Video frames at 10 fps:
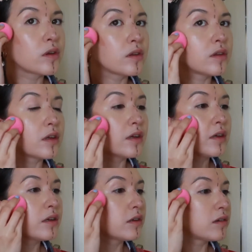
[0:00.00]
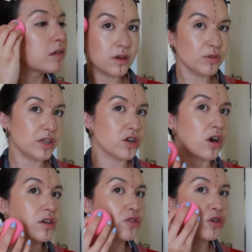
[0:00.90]
And then, not really a
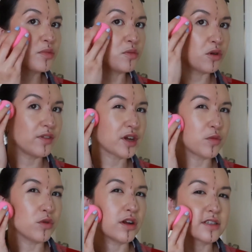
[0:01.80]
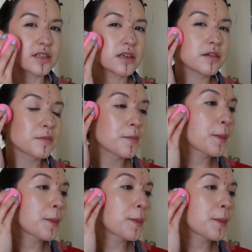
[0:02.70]
contour, but more of like a bronzing.